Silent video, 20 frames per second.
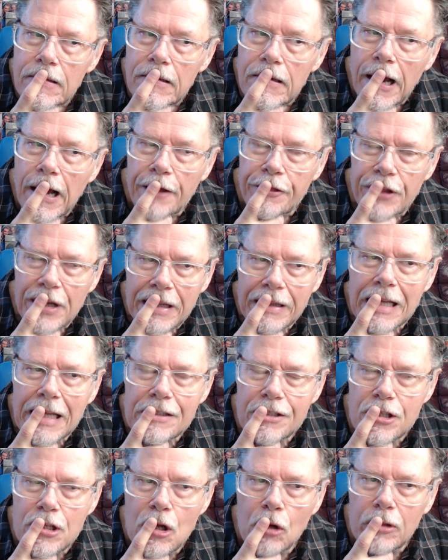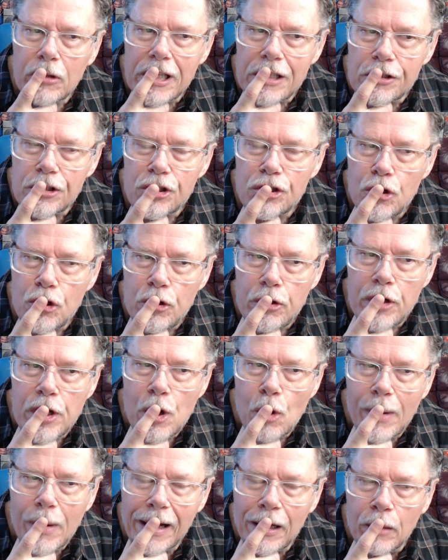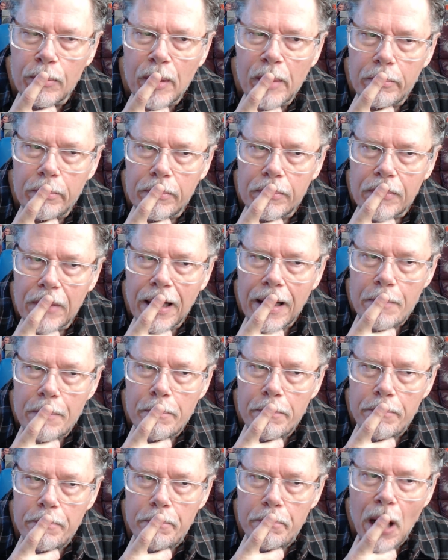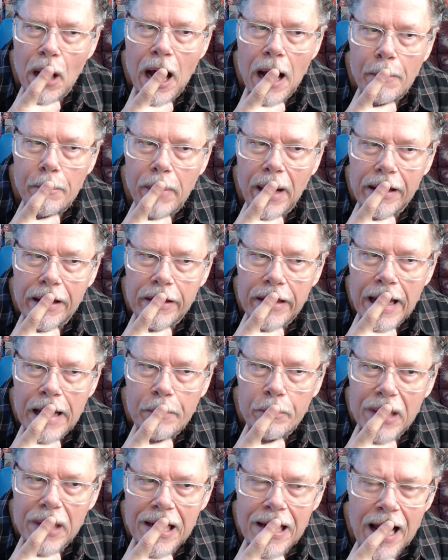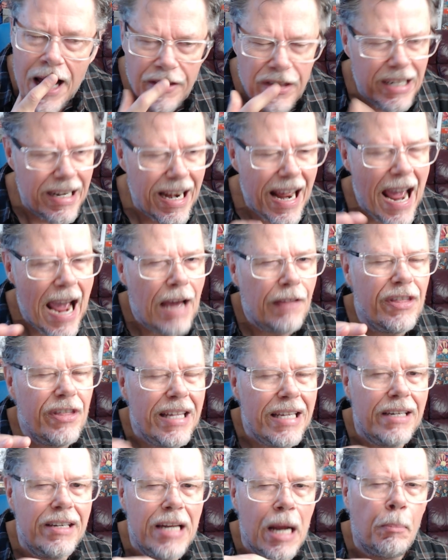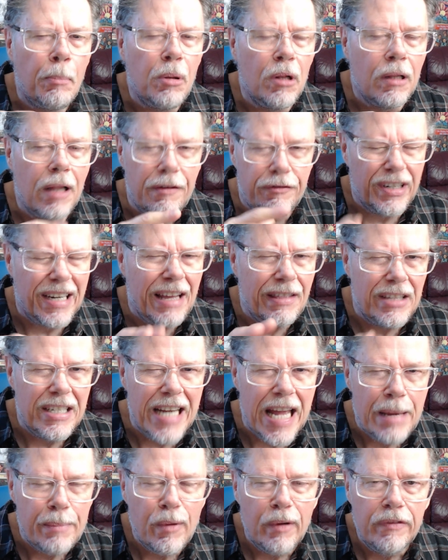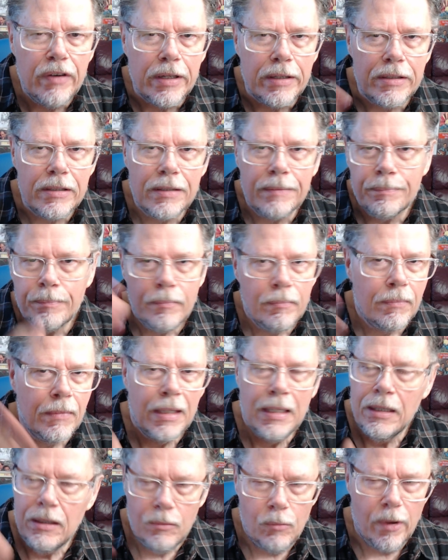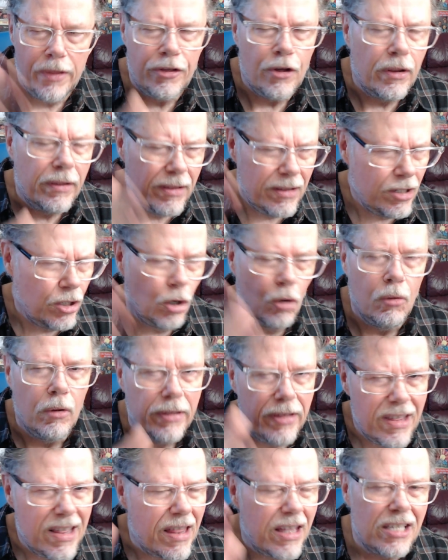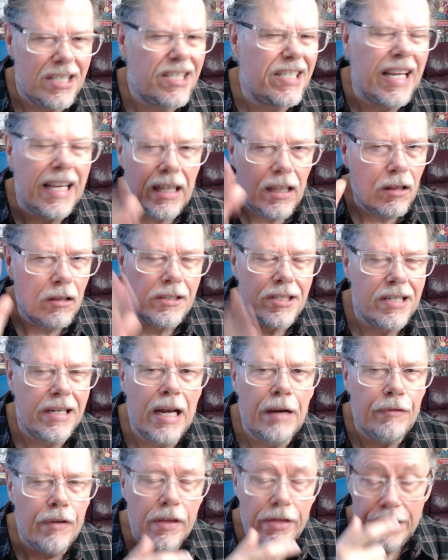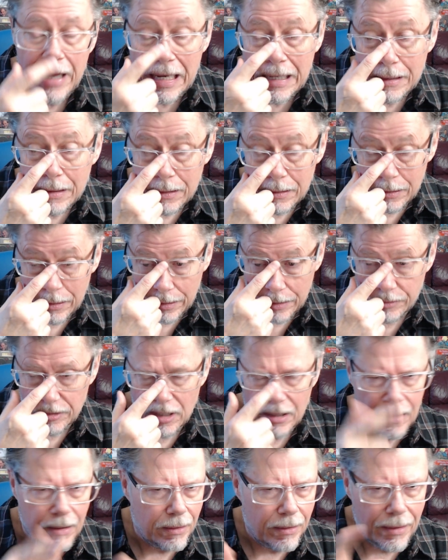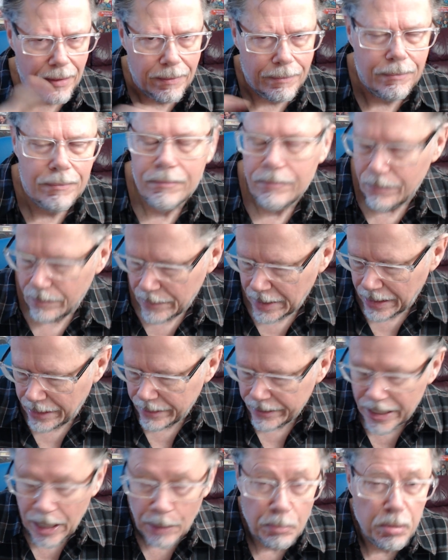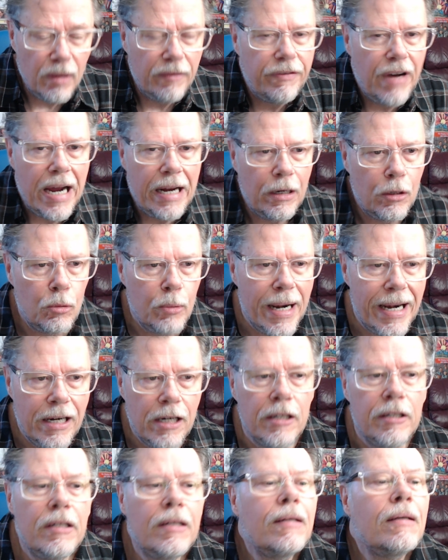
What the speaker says: think that's the only studio album I bought by them. And then I had the double, I forget the name of it, with the singles and everything. It's a double vinyl record.